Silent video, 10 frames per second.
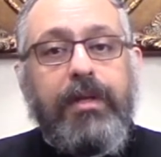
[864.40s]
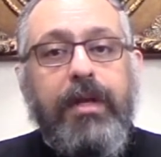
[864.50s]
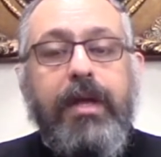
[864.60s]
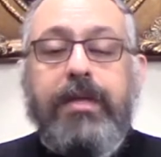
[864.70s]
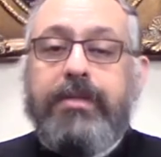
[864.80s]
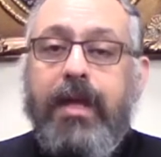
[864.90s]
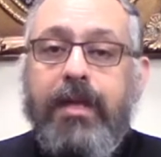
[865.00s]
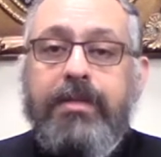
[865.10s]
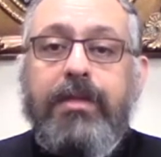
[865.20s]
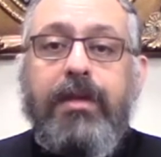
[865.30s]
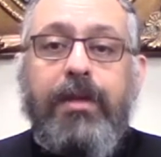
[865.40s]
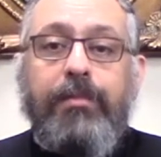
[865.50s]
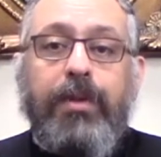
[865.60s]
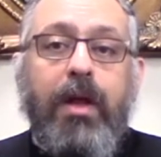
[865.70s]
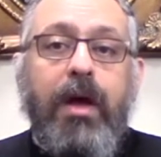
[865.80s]
His answer
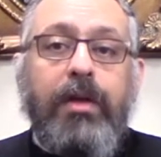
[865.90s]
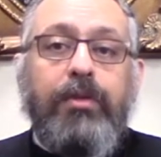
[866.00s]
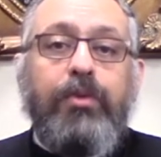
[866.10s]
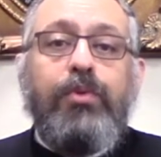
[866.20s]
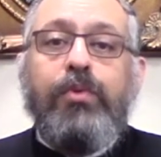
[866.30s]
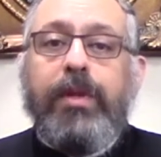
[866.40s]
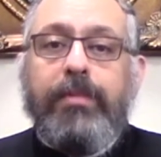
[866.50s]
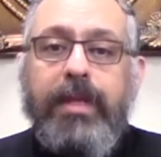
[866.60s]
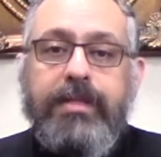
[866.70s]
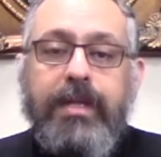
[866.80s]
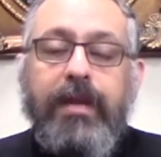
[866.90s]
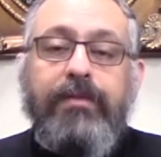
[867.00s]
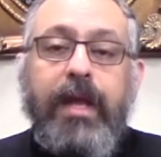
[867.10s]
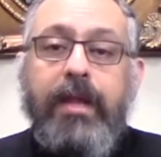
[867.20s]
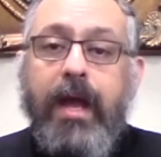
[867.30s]
implied who will be
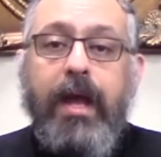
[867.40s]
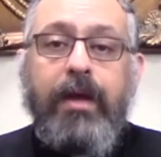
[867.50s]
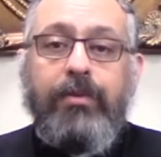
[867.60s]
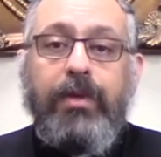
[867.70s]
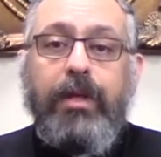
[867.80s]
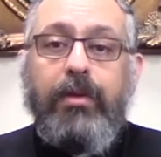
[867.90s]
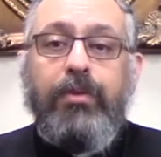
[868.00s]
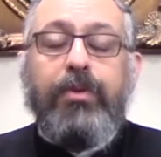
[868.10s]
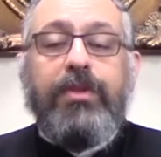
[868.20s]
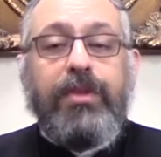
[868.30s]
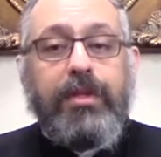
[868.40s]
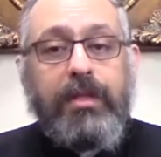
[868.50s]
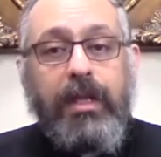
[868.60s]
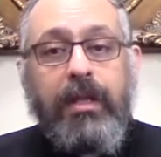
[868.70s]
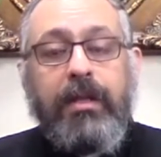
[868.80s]
saved and how in Luke
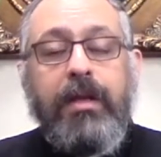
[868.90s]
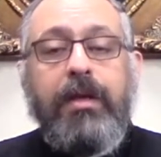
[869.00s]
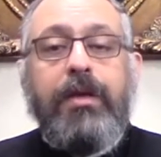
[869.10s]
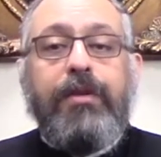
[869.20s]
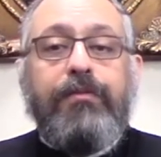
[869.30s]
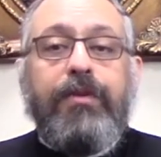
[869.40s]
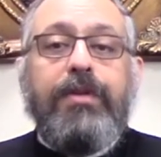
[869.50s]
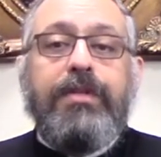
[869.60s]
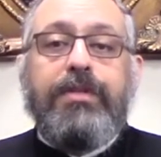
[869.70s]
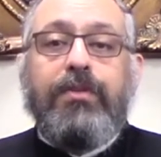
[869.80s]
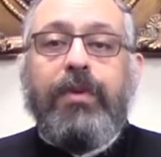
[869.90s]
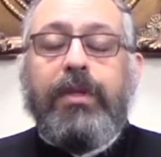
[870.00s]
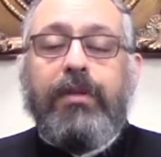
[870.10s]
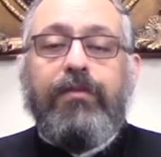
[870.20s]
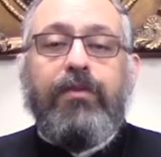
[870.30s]
13 verses
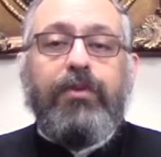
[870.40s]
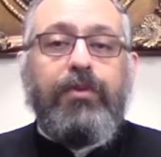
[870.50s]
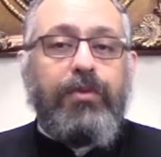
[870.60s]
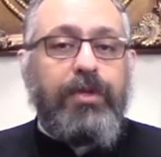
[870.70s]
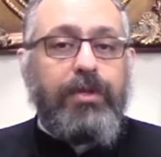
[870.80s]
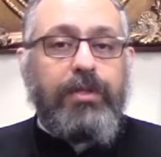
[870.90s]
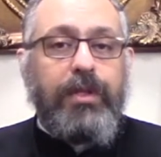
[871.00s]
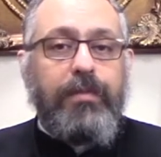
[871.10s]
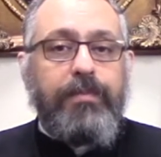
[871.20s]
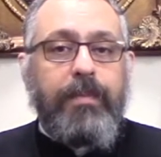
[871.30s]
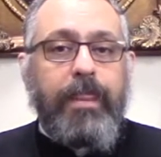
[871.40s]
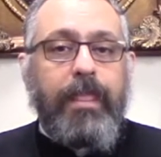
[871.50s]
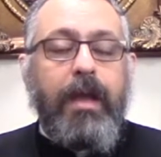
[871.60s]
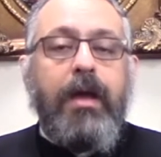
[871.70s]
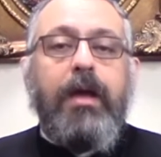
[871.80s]
24 to 30.
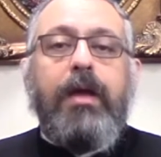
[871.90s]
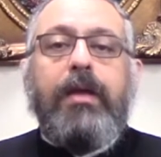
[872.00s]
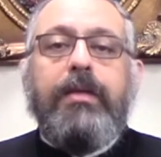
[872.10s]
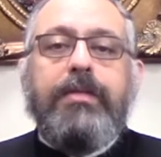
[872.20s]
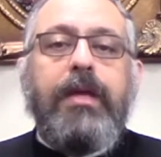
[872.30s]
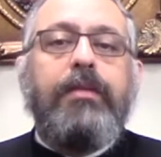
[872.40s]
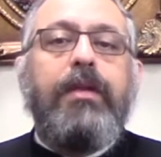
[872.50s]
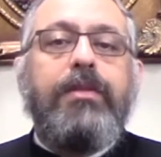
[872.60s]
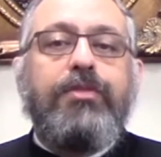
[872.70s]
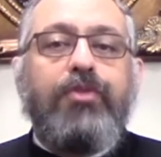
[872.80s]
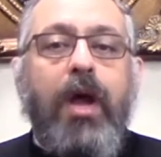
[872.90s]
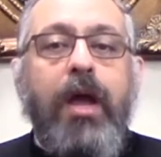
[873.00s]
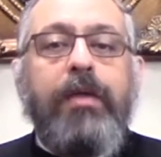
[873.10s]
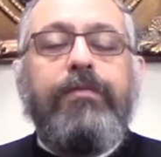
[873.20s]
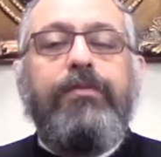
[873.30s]
He said,
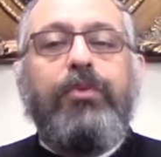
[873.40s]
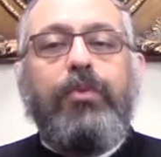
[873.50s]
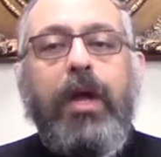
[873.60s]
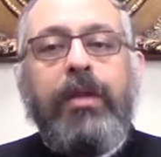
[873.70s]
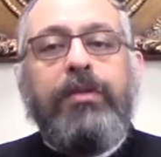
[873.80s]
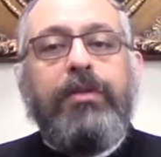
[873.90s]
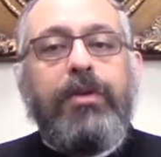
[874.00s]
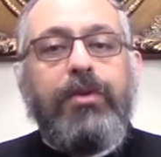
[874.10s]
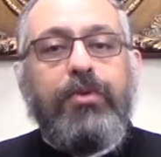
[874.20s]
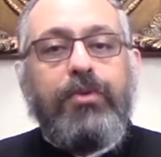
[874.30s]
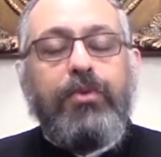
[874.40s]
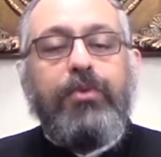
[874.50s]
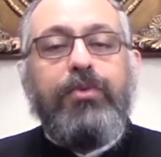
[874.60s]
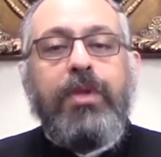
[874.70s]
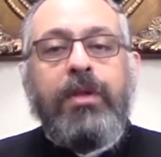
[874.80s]
strive to enter
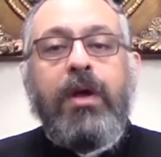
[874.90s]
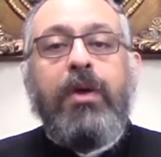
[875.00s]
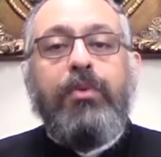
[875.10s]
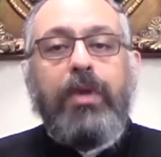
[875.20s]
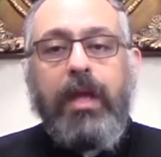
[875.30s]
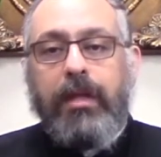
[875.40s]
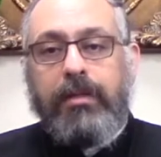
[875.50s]
through the narrow gate.